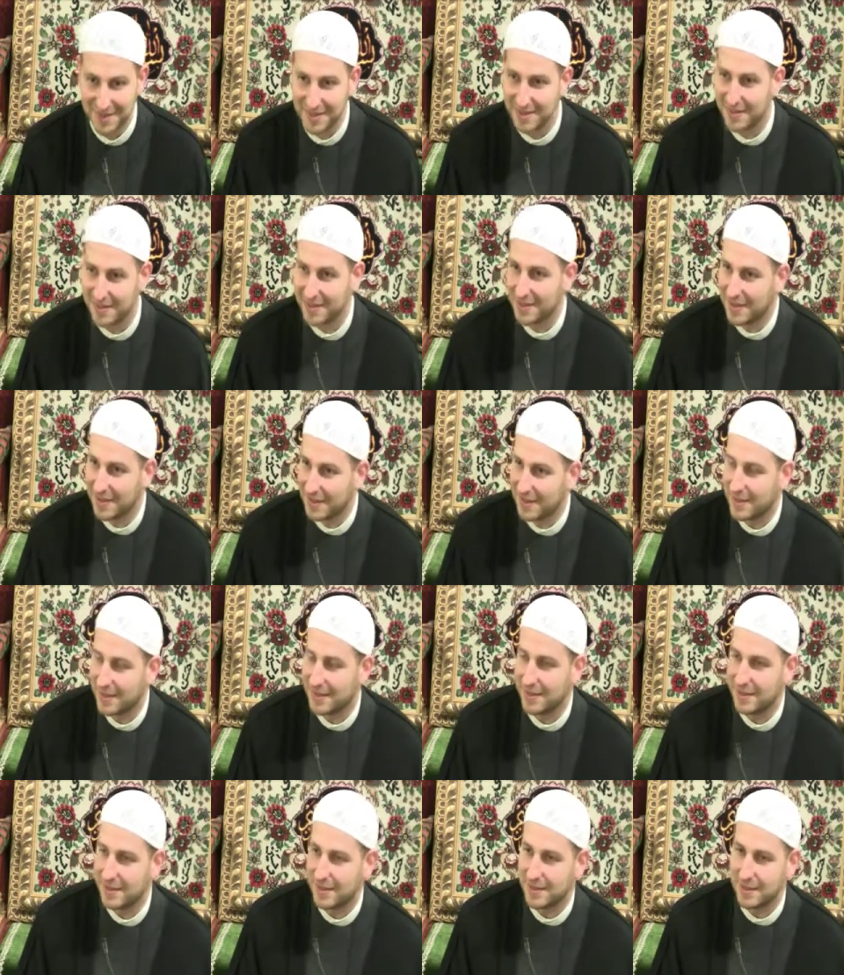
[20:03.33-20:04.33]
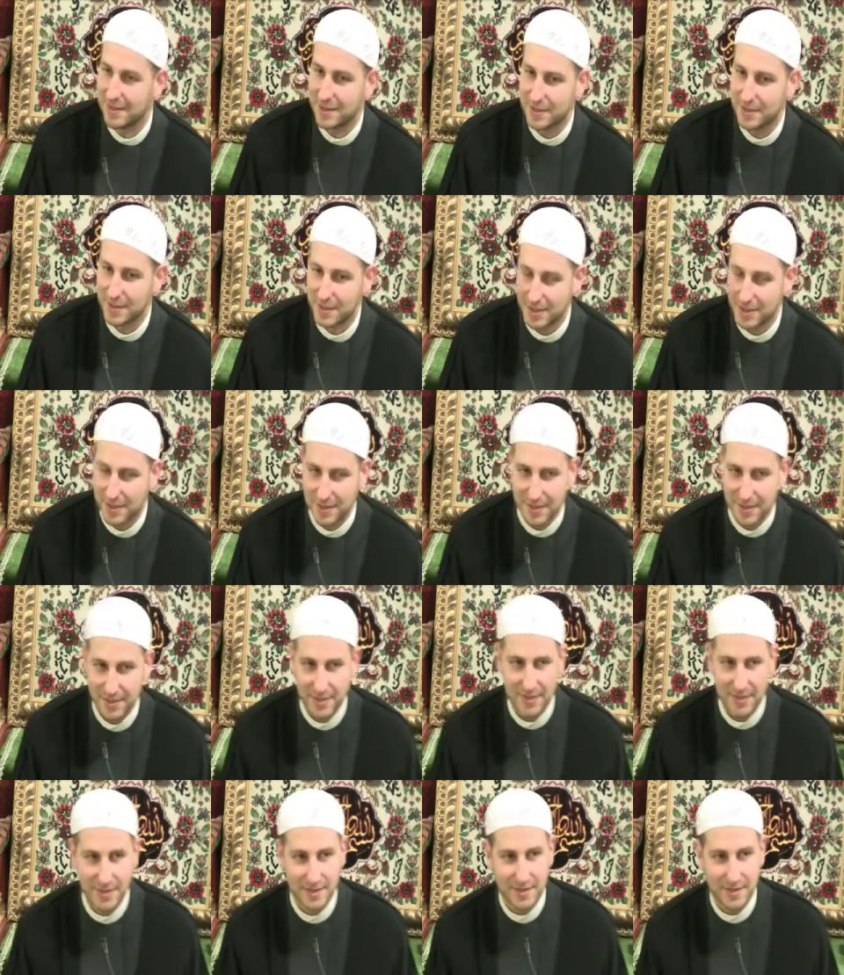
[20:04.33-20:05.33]

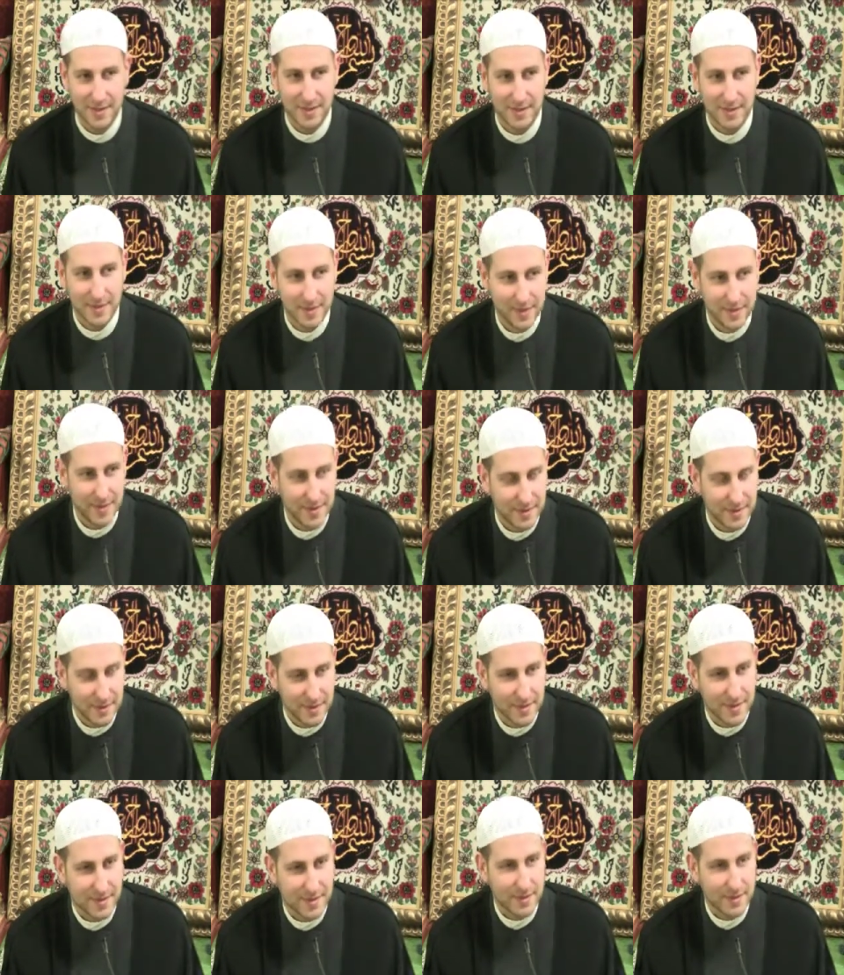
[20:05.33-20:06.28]
Nobody speaks.